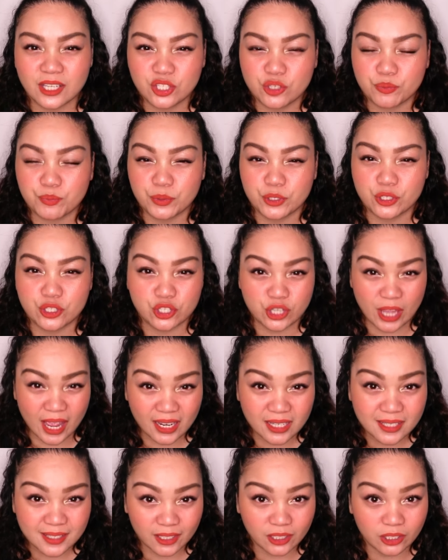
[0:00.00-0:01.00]
to
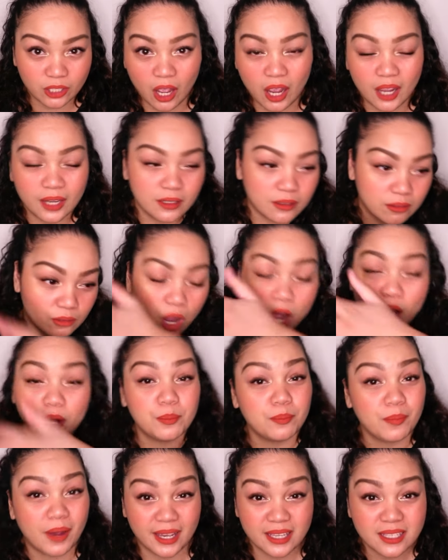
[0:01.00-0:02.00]
project a lot
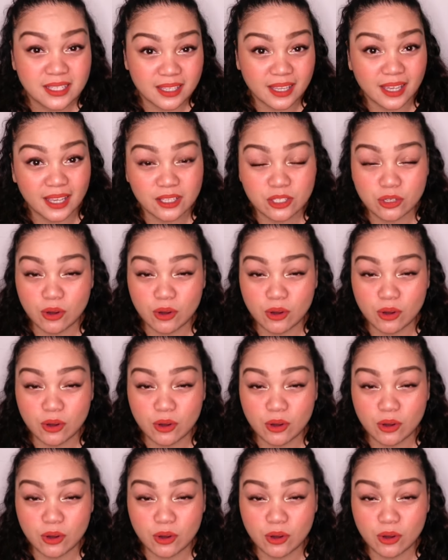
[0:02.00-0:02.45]
on my skin.